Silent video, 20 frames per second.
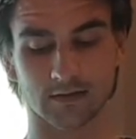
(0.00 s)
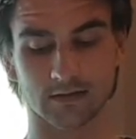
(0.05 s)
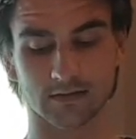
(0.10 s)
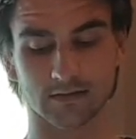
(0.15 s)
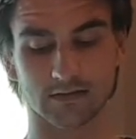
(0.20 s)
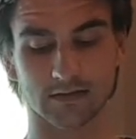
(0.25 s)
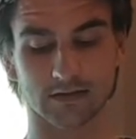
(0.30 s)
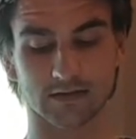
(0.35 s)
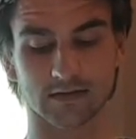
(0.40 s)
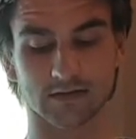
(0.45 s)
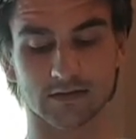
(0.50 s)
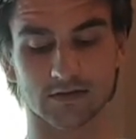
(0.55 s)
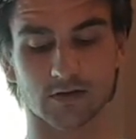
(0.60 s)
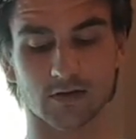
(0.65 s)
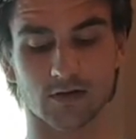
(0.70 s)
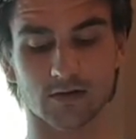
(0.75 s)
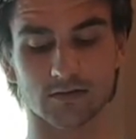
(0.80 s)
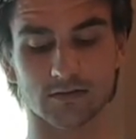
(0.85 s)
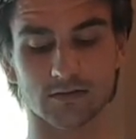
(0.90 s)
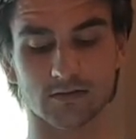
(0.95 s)
such as
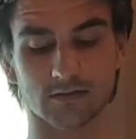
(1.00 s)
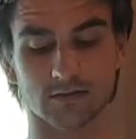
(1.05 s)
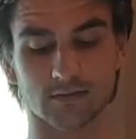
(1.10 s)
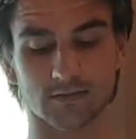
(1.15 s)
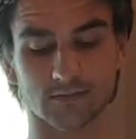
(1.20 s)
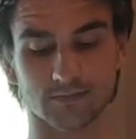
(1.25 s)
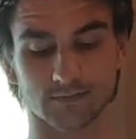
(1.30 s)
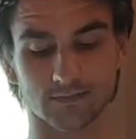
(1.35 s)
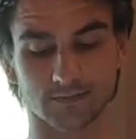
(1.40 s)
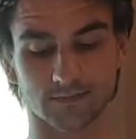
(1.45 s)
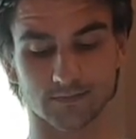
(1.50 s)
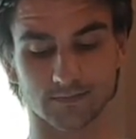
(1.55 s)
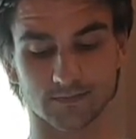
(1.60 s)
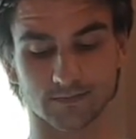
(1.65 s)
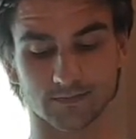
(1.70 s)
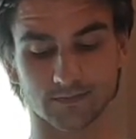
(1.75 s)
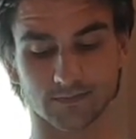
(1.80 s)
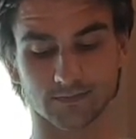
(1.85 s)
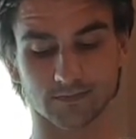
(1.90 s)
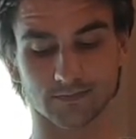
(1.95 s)
cost,
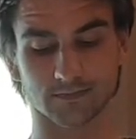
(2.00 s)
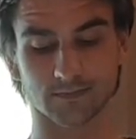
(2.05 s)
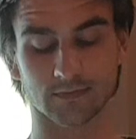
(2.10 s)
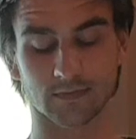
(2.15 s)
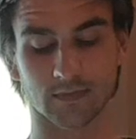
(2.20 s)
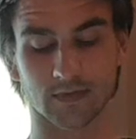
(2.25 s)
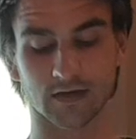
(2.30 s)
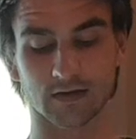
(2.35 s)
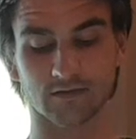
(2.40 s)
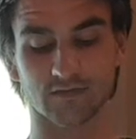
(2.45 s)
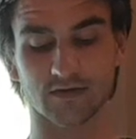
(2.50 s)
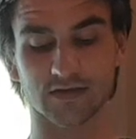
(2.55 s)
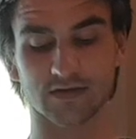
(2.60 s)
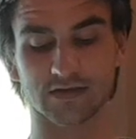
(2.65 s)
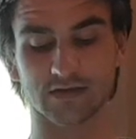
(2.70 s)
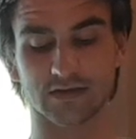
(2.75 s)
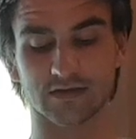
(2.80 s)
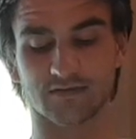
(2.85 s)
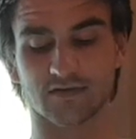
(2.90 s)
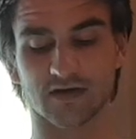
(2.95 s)

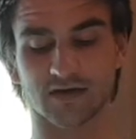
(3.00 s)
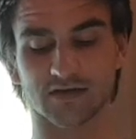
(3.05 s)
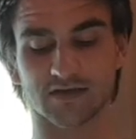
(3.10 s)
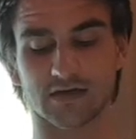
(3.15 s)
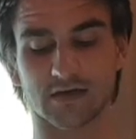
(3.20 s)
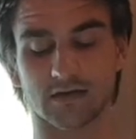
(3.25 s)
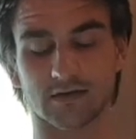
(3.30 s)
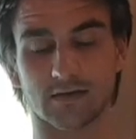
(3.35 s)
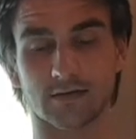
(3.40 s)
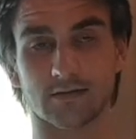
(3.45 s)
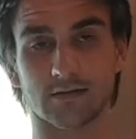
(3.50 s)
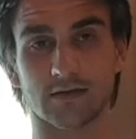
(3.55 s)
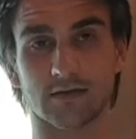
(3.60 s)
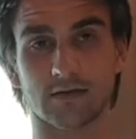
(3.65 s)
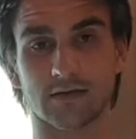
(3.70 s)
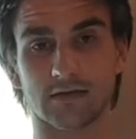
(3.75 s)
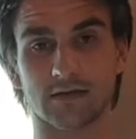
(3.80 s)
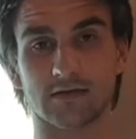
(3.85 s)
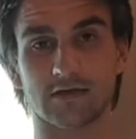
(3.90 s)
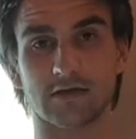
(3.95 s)
features and functionality,
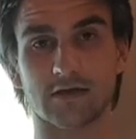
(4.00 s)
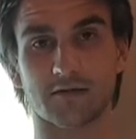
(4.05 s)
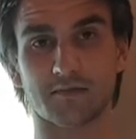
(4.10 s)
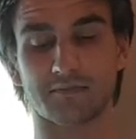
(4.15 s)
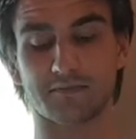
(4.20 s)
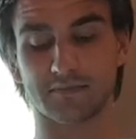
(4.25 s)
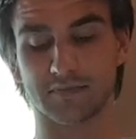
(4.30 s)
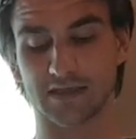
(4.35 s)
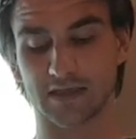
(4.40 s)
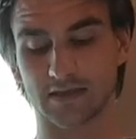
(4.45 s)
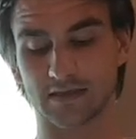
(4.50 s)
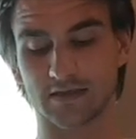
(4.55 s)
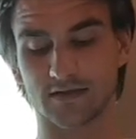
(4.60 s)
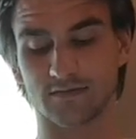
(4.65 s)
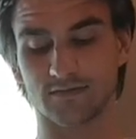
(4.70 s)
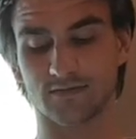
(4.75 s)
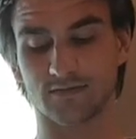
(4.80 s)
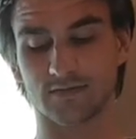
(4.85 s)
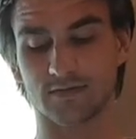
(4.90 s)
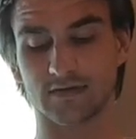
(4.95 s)

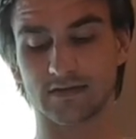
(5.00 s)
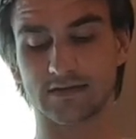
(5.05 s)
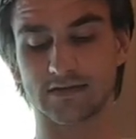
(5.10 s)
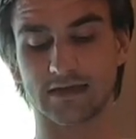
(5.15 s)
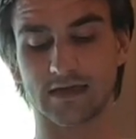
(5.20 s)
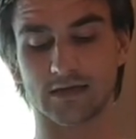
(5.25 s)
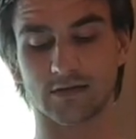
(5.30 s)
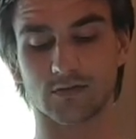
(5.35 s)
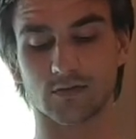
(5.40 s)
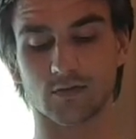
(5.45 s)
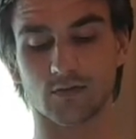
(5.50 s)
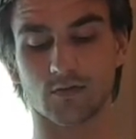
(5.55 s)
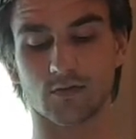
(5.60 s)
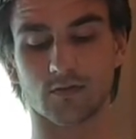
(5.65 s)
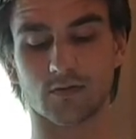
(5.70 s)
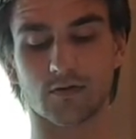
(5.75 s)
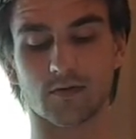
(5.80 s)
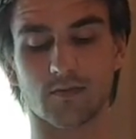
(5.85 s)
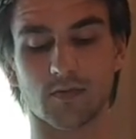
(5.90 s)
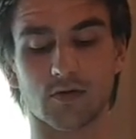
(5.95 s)
subjective states
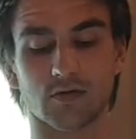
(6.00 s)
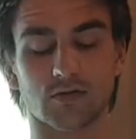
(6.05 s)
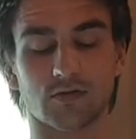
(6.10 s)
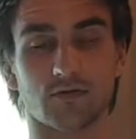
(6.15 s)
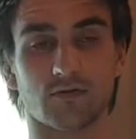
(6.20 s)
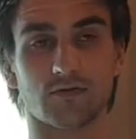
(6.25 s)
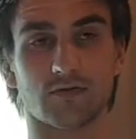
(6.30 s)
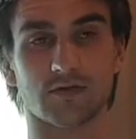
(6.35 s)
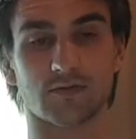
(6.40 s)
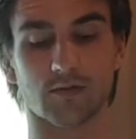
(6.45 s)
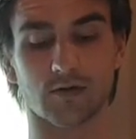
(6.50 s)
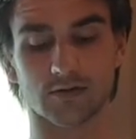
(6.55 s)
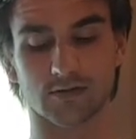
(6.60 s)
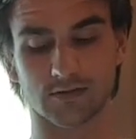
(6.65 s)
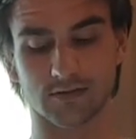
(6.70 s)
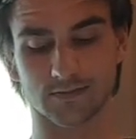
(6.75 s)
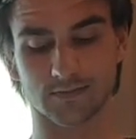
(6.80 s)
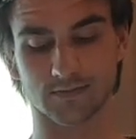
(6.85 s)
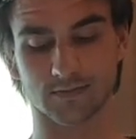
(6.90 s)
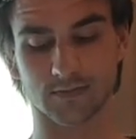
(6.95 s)
or emotional
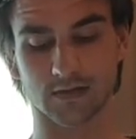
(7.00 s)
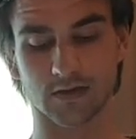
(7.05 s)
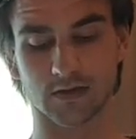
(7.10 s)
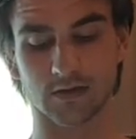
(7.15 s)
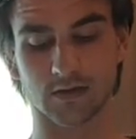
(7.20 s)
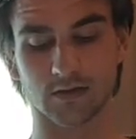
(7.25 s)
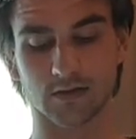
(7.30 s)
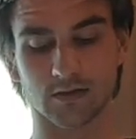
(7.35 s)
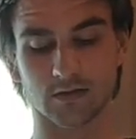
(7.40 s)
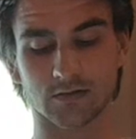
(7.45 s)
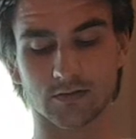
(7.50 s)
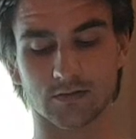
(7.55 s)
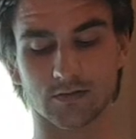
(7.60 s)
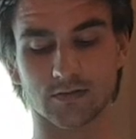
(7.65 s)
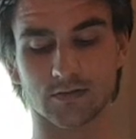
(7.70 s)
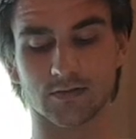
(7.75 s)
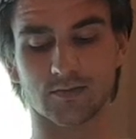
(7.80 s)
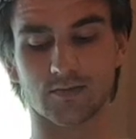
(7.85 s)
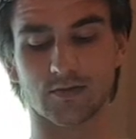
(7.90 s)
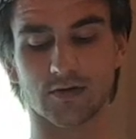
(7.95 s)
response to
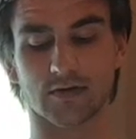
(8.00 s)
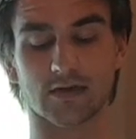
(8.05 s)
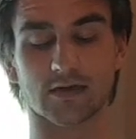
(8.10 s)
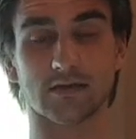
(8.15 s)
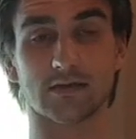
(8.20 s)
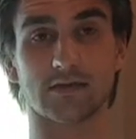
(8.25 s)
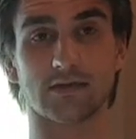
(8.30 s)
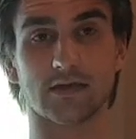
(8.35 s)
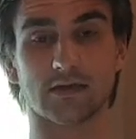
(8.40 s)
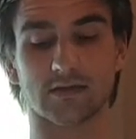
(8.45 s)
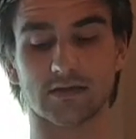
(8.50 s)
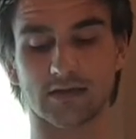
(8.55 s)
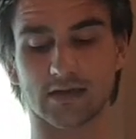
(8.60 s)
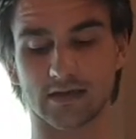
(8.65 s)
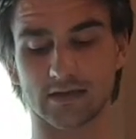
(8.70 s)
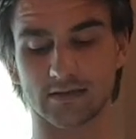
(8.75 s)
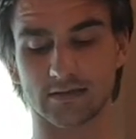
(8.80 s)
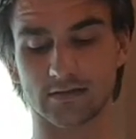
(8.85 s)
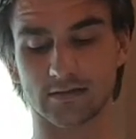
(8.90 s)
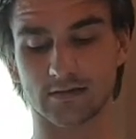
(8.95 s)
the product, such
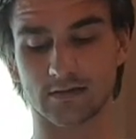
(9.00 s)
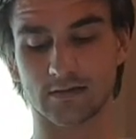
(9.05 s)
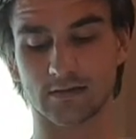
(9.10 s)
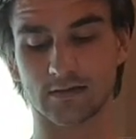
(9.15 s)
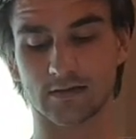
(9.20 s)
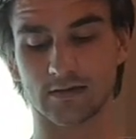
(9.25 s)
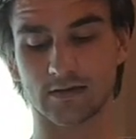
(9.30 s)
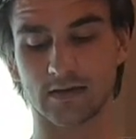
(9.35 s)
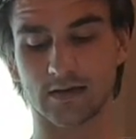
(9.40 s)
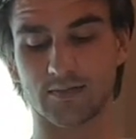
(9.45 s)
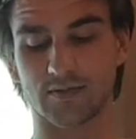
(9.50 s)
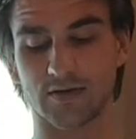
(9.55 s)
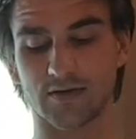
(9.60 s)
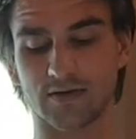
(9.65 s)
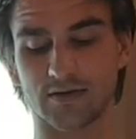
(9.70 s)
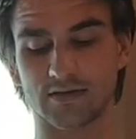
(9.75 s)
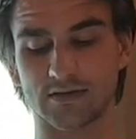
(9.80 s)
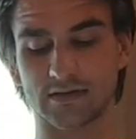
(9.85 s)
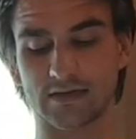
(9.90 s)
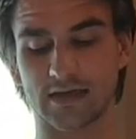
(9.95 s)
as
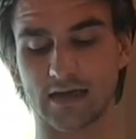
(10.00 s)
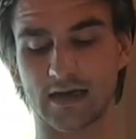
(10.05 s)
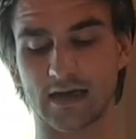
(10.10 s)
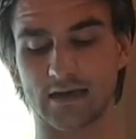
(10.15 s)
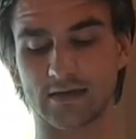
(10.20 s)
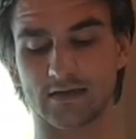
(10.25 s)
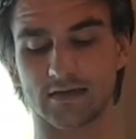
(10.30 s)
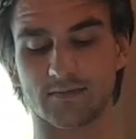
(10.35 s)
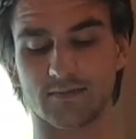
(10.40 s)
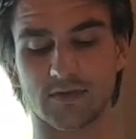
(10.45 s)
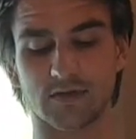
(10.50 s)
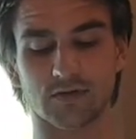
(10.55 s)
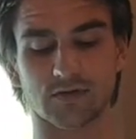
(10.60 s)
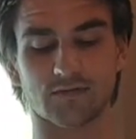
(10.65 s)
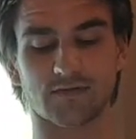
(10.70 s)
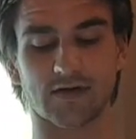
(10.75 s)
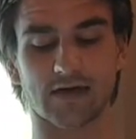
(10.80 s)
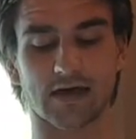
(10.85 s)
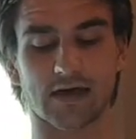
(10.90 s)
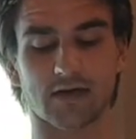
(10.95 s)
appearance and the image
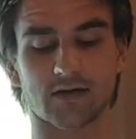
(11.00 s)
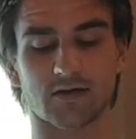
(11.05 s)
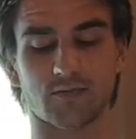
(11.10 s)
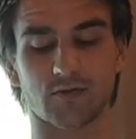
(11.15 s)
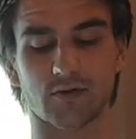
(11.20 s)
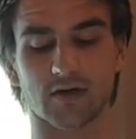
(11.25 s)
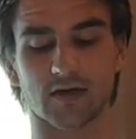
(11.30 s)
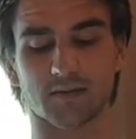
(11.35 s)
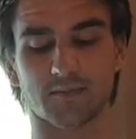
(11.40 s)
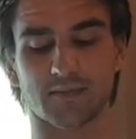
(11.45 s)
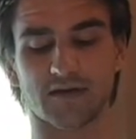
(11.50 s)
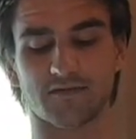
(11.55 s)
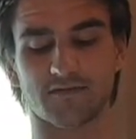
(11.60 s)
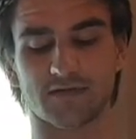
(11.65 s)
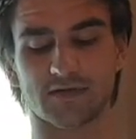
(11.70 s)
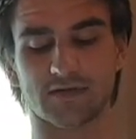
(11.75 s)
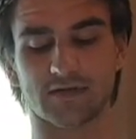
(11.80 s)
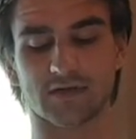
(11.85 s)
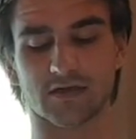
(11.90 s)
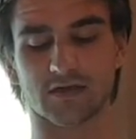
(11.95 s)
of how the product
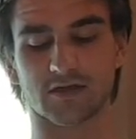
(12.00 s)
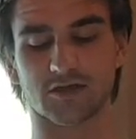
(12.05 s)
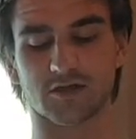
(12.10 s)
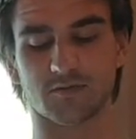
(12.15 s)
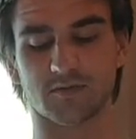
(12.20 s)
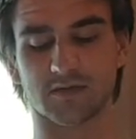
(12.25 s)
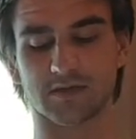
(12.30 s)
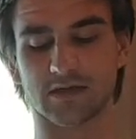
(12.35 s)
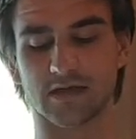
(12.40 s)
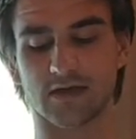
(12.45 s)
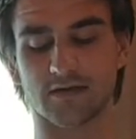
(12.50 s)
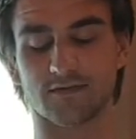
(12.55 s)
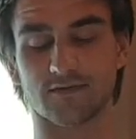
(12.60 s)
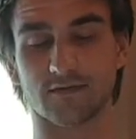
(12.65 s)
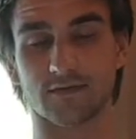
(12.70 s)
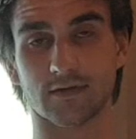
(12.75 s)
benefits the consumer's life.